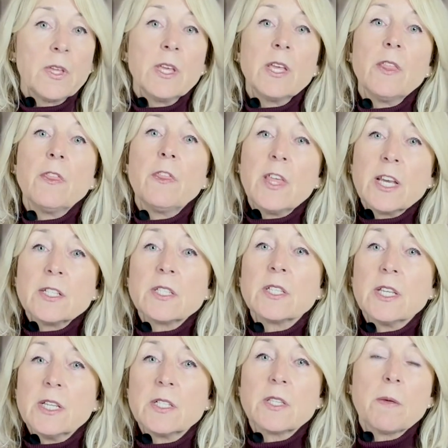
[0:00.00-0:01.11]
This
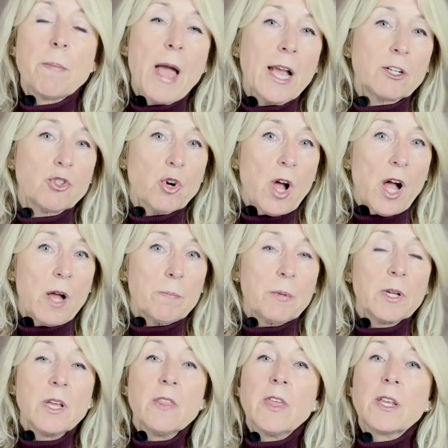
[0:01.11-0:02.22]
is the backdrop
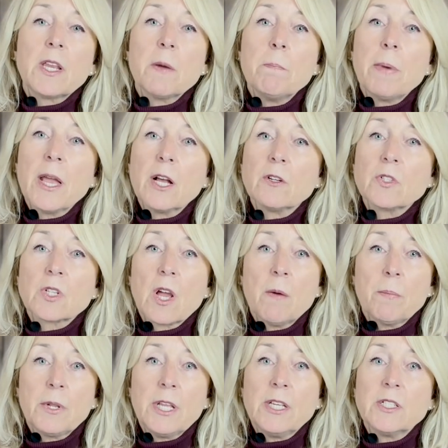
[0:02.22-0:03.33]
that compels
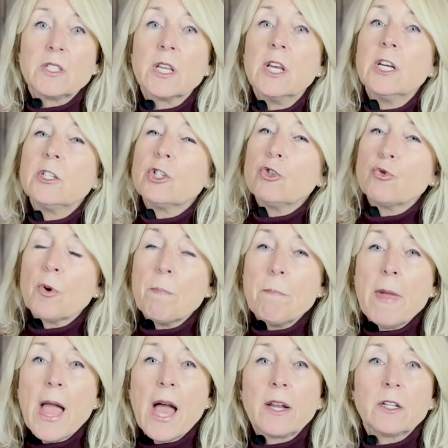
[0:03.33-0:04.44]
companies to
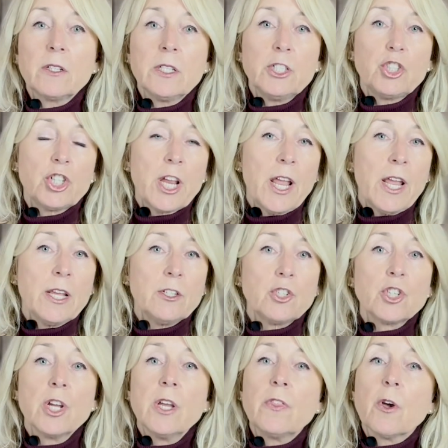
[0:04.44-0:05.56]
dramatically
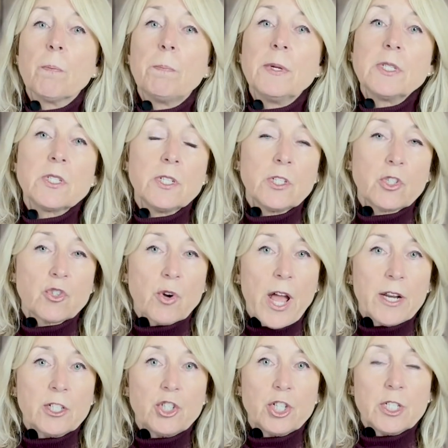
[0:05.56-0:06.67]
change their business
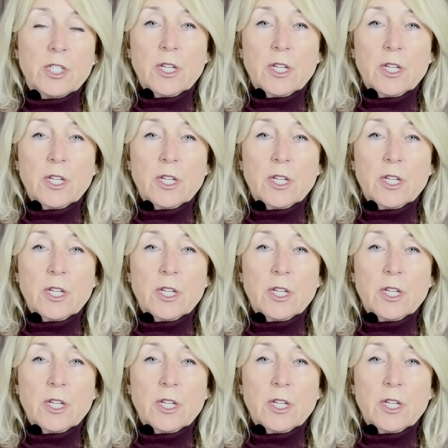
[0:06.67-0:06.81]
strategy to